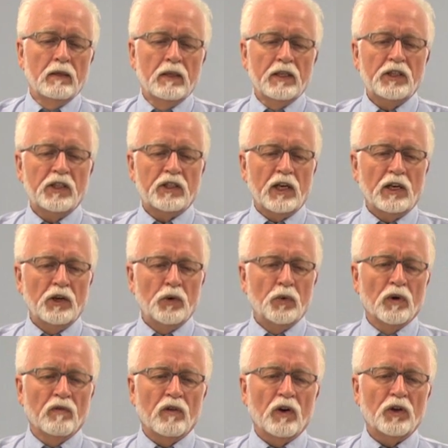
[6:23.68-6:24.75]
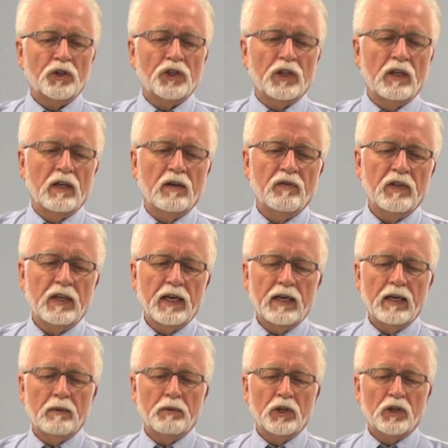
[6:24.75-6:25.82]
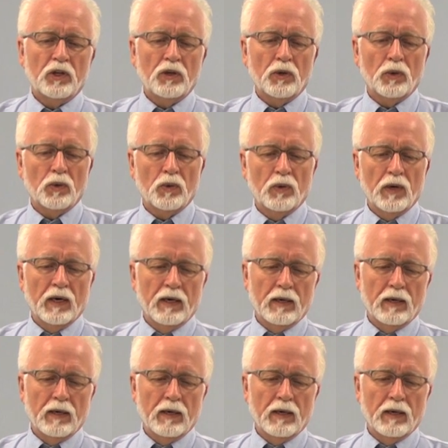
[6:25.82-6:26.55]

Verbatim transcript: This is a newer version of the AWQ.